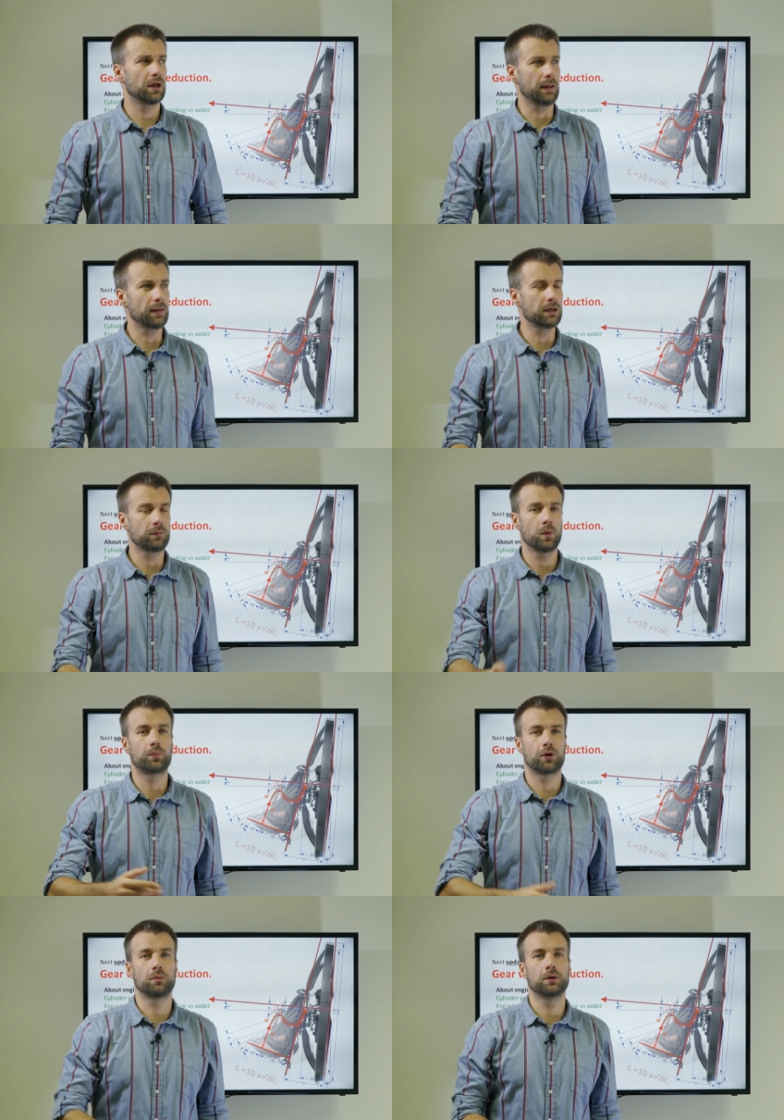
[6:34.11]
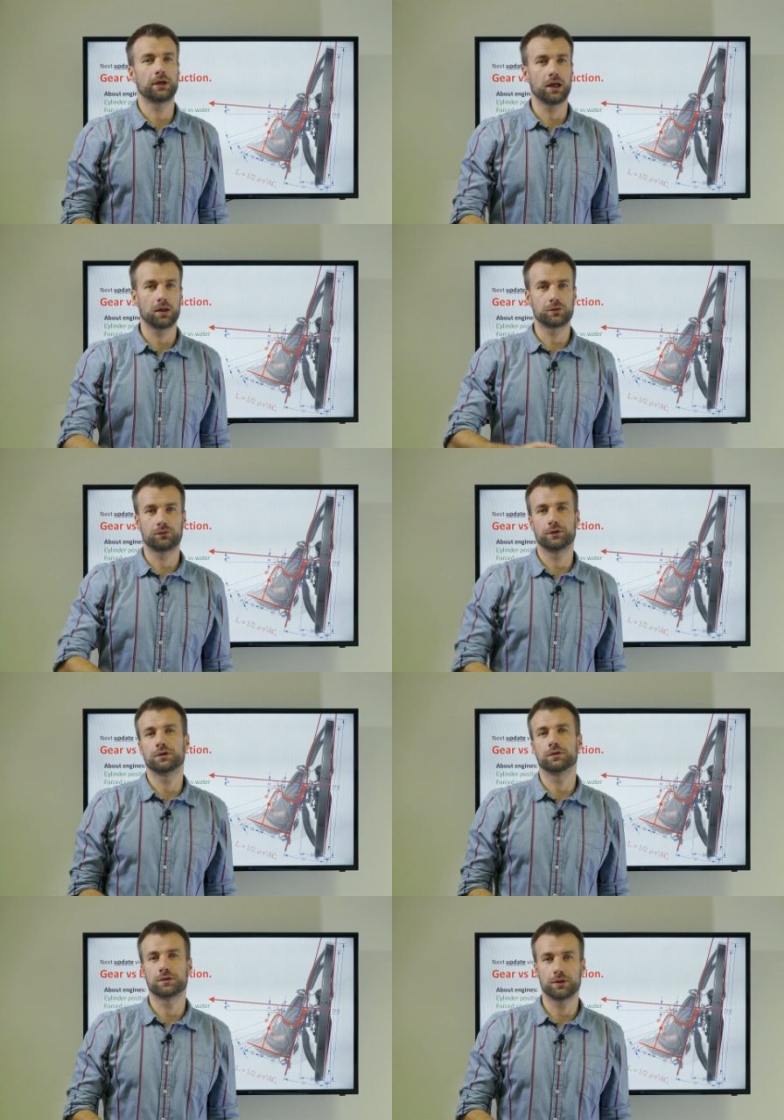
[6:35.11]
It will probably help to
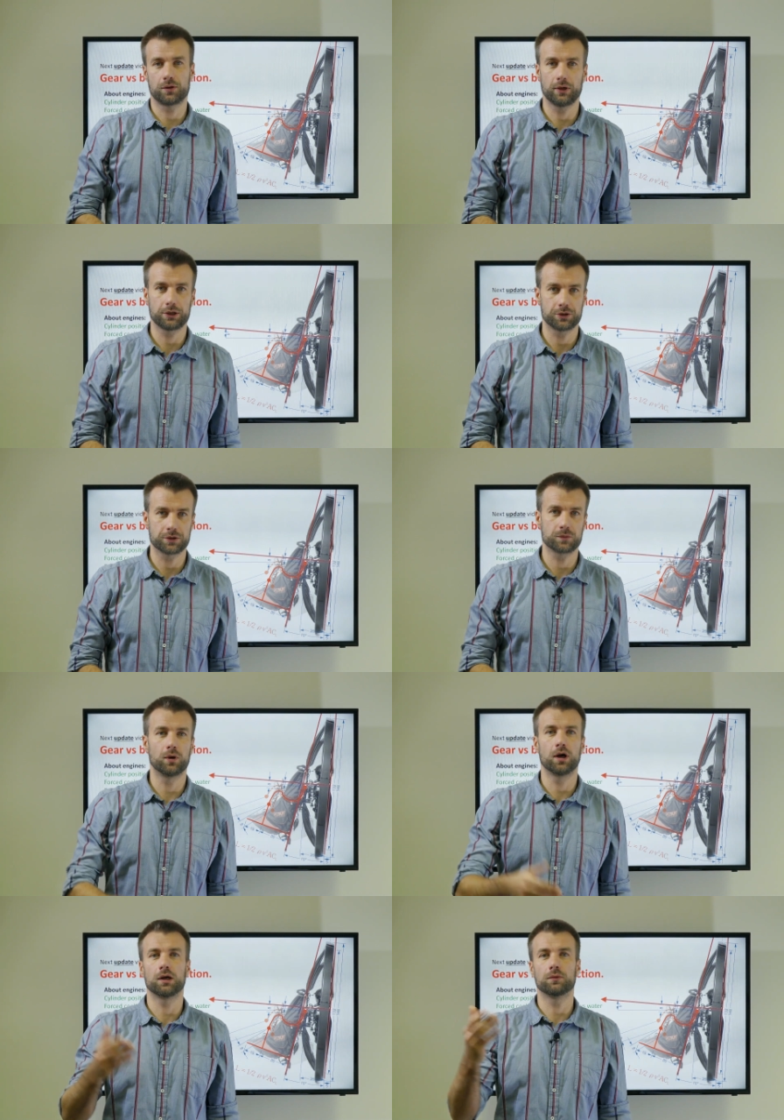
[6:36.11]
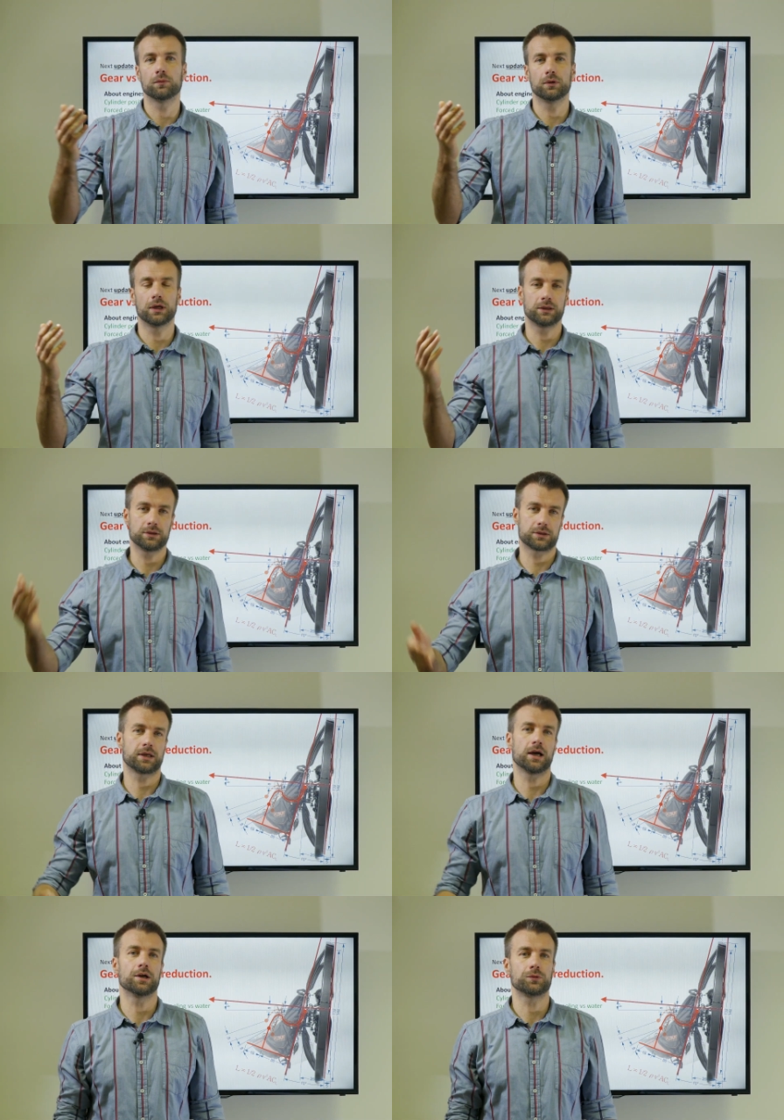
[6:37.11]
reduce the questions why at the
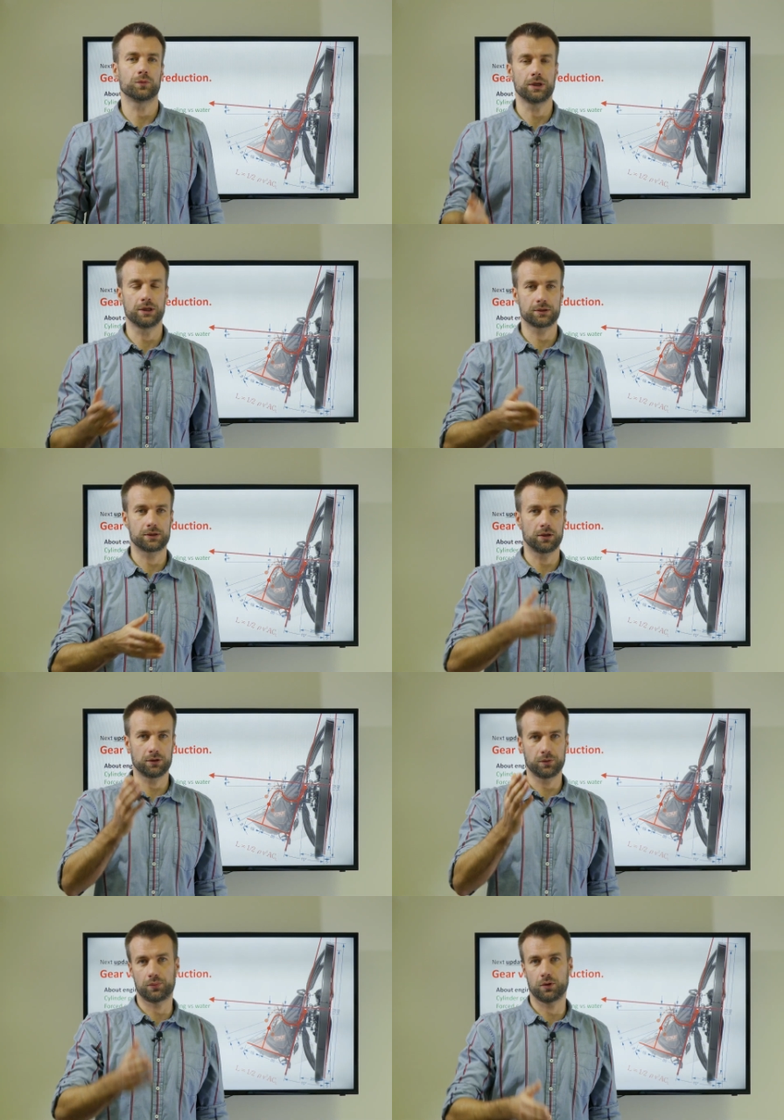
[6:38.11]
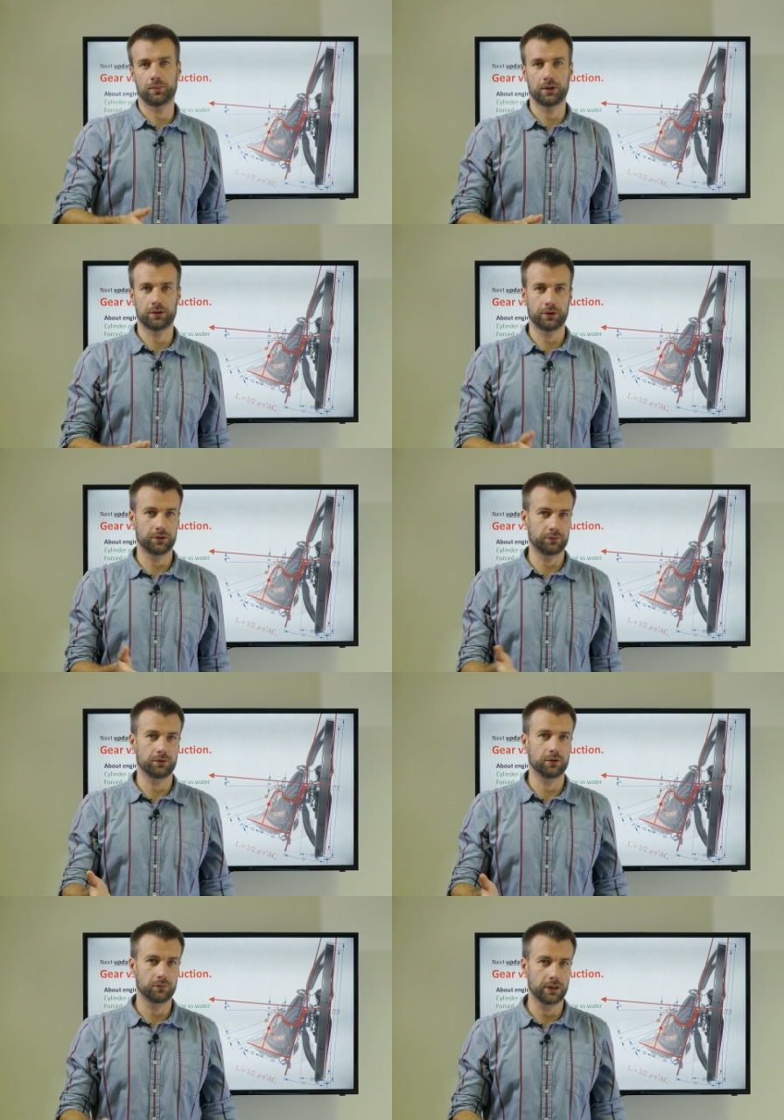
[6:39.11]
Scout we installed the propeller in the
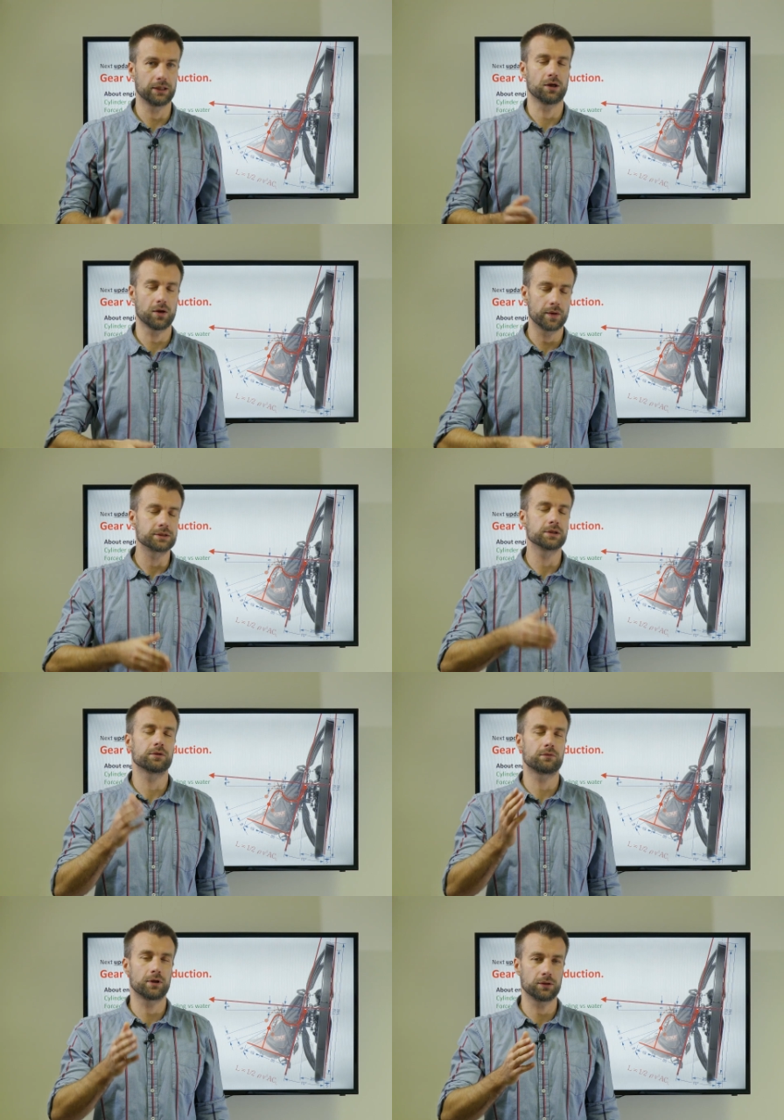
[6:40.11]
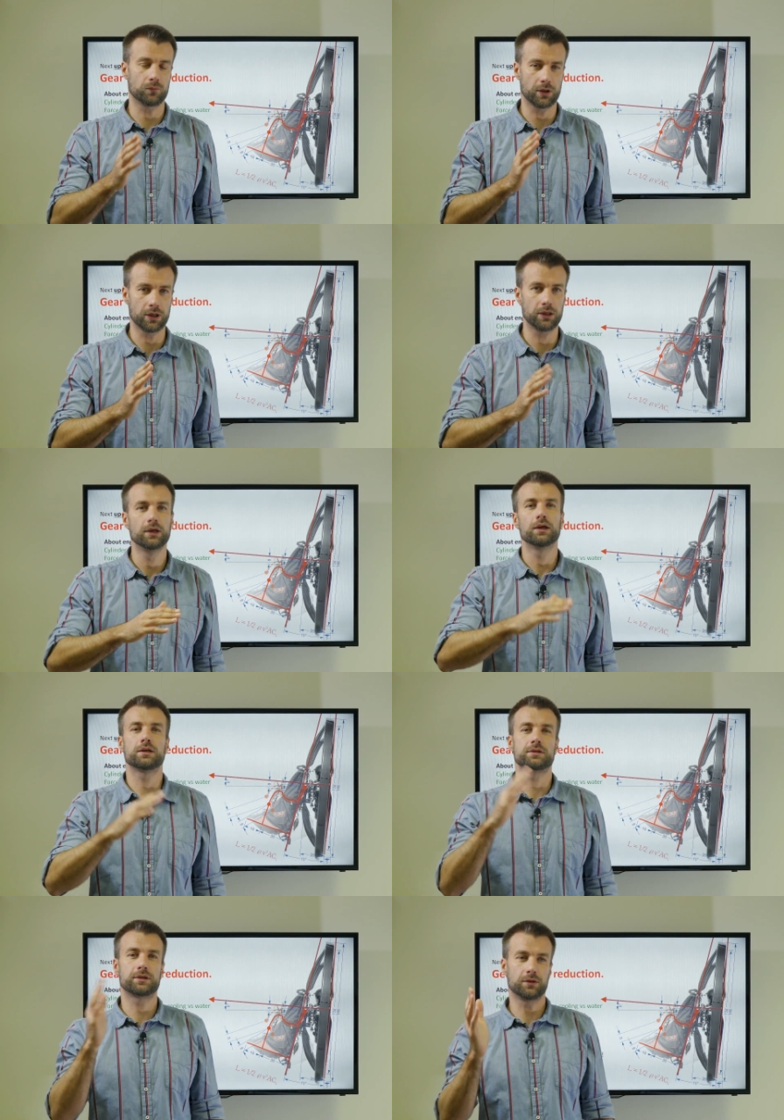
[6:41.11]
wrong way. No, it's in the right way,
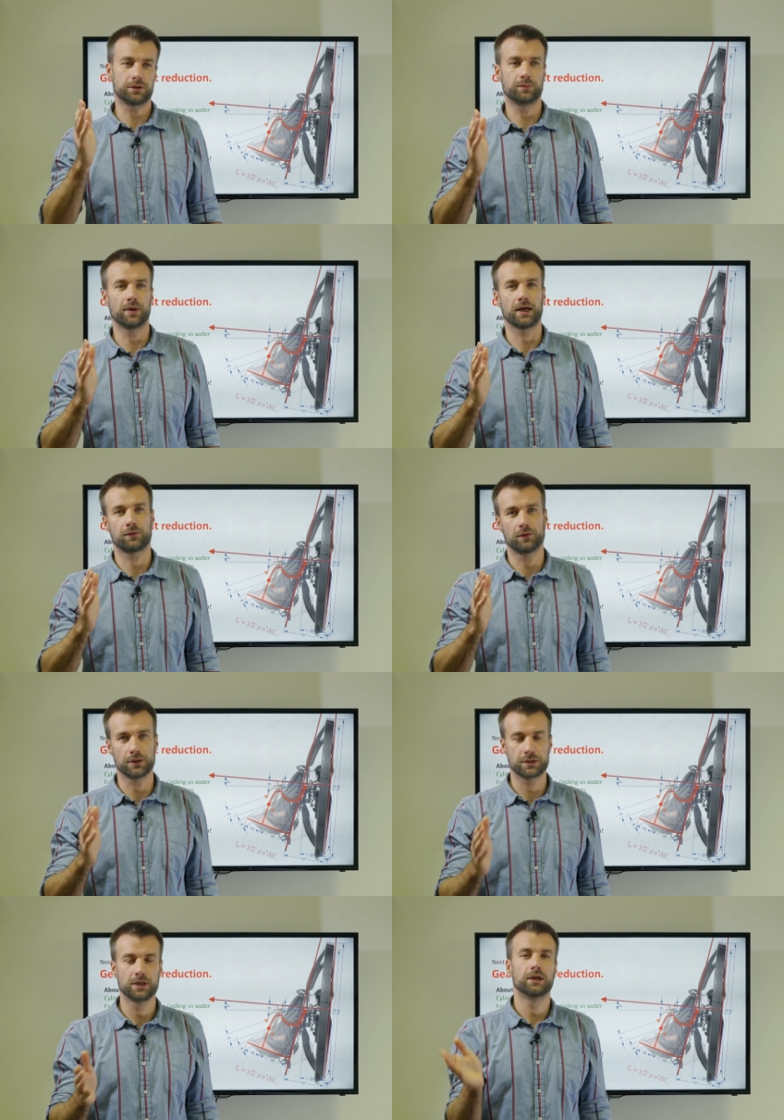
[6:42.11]
it's tilted backwards